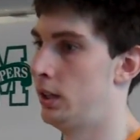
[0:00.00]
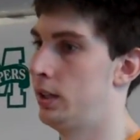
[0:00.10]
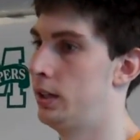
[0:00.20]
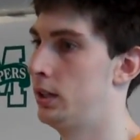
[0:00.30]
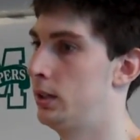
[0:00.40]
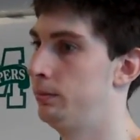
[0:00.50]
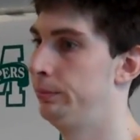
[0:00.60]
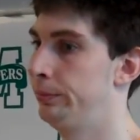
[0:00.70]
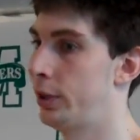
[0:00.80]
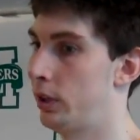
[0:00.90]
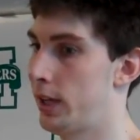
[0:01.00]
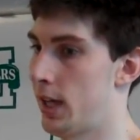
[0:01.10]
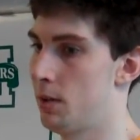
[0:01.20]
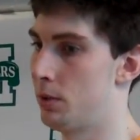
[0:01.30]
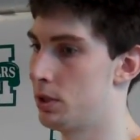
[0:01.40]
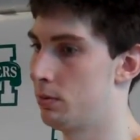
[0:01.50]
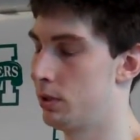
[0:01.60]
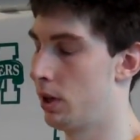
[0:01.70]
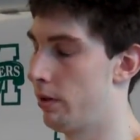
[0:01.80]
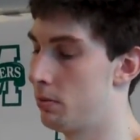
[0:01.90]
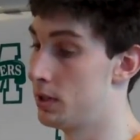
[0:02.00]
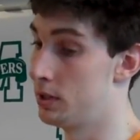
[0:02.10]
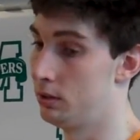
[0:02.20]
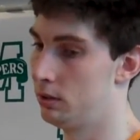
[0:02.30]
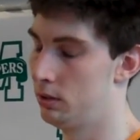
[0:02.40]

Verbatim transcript: And, uh, you know, late game, we, just, we were giving him easy,